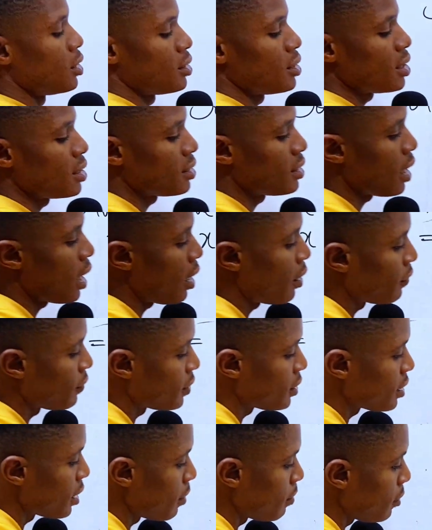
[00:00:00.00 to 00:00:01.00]
Since they have the
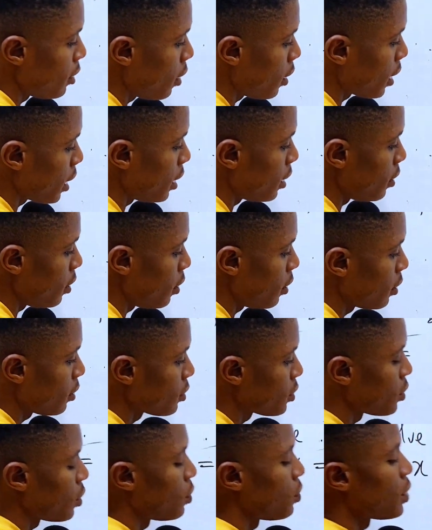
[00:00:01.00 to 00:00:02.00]
same log and log,
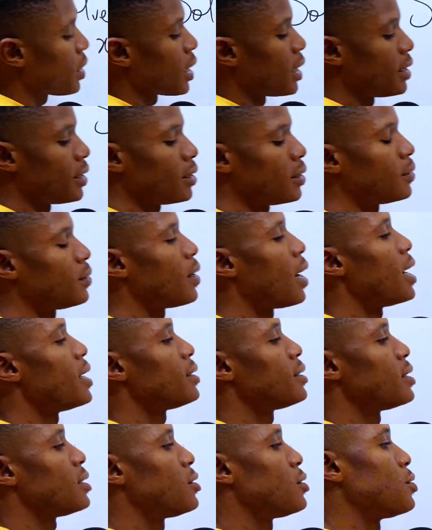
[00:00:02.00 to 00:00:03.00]
so we can now
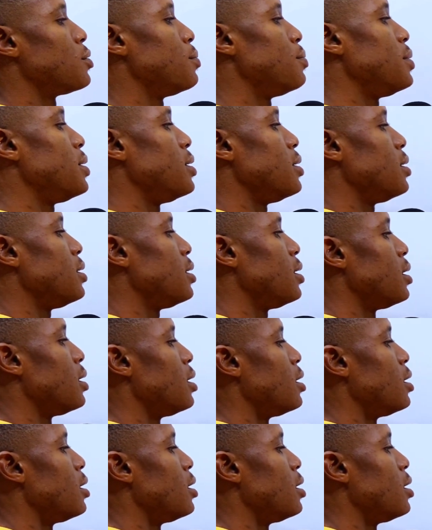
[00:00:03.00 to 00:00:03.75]
write it to be